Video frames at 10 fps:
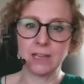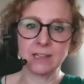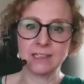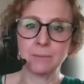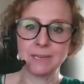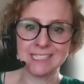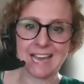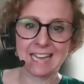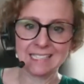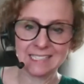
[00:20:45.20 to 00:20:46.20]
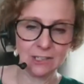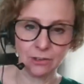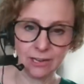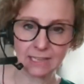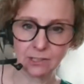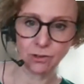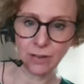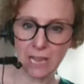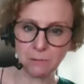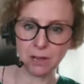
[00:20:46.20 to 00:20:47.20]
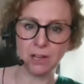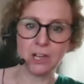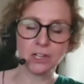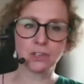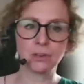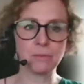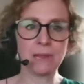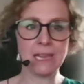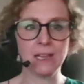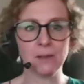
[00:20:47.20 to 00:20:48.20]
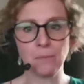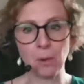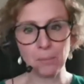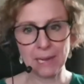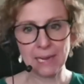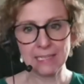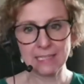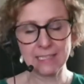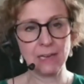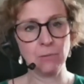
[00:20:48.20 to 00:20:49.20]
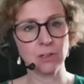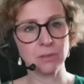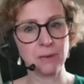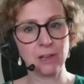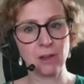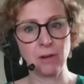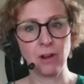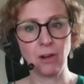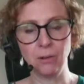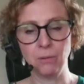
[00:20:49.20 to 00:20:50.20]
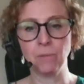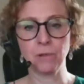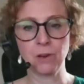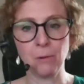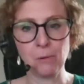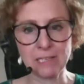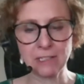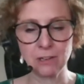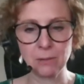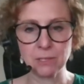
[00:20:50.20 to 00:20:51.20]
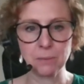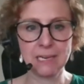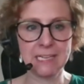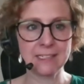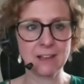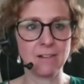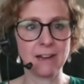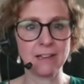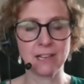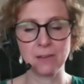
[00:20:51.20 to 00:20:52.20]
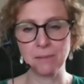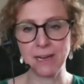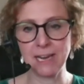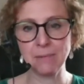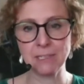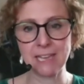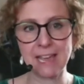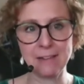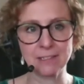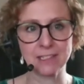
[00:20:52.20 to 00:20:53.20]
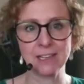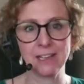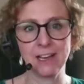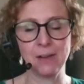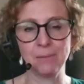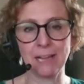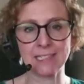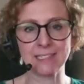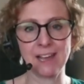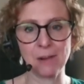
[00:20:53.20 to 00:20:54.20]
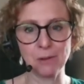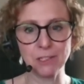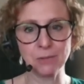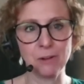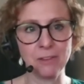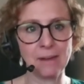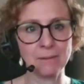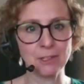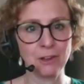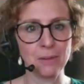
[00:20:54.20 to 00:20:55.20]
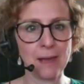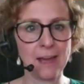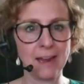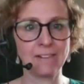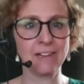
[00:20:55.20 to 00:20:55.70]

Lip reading: somebody's auntie or next door neighbour shouldn't be popping in to see what's been going on. And, I saw there was a police car outside my neighbour's house last night. I wonder what that was all about. I'll have a